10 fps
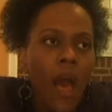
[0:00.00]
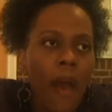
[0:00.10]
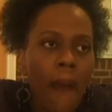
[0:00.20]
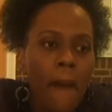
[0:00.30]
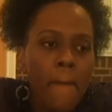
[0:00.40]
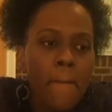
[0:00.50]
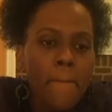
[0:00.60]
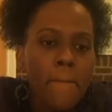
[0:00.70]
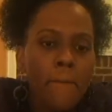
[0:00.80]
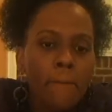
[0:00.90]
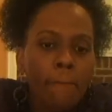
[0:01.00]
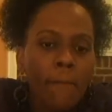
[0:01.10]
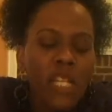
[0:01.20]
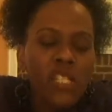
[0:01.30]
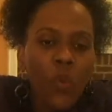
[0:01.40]
So I
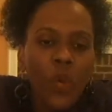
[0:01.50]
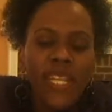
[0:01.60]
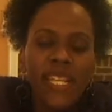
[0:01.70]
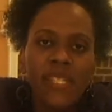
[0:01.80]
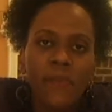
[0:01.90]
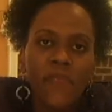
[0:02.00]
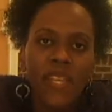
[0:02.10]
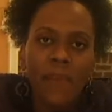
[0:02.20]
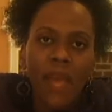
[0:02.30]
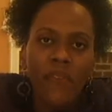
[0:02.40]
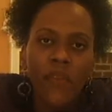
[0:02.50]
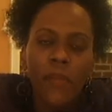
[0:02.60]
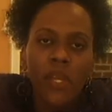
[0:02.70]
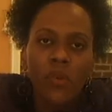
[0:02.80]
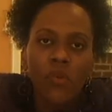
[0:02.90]
want to get some feedback
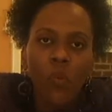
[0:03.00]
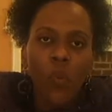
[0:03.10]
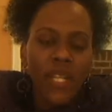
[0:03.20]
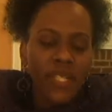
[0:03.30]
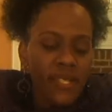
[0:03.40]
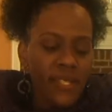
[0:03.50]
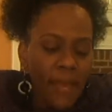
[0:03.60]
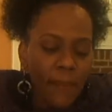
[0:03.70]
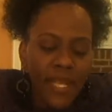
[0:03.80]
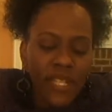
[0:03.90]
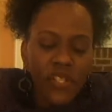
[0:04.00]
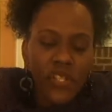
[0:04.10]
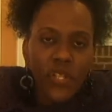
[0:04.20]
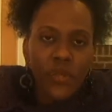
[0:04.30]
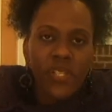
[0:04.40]
from you. What does that mean
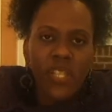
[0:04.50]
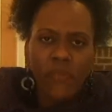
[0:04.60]
to you,